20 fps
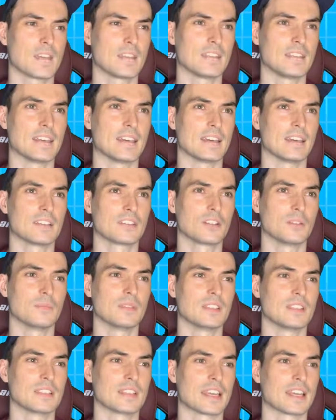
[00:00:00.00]
Yeah, it's got to be
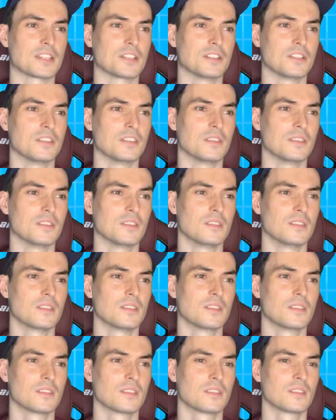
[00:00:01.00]
the
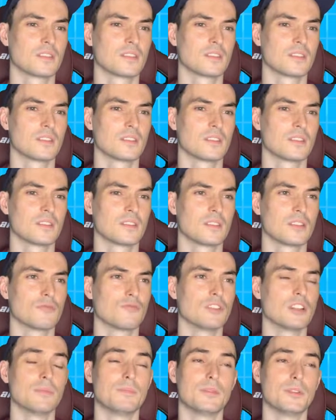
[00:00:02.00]

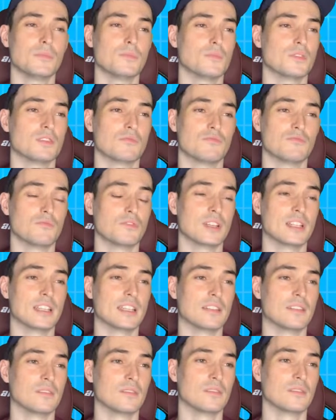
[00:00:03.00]
Rilla Rillaboom's
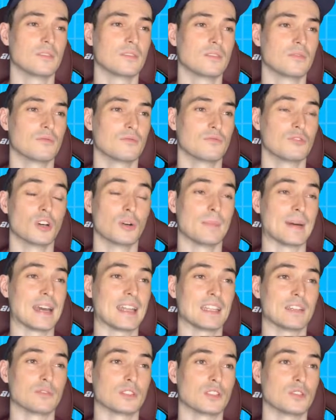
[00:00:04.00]
really not
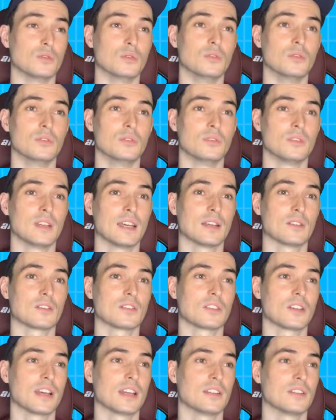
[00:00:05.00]
bad here at all,
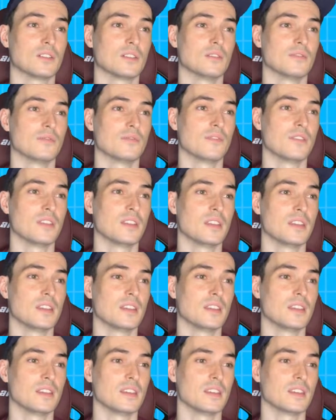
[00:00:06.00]
outside of
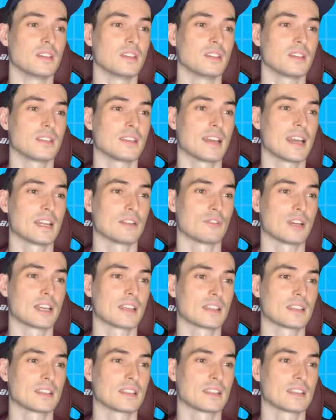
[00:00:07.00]
the
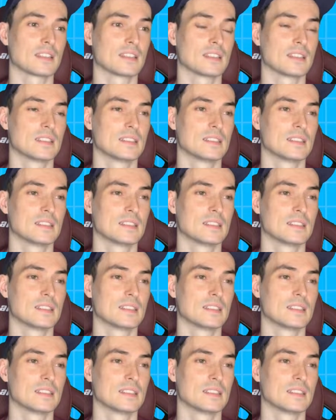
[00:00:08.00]
Calyrex.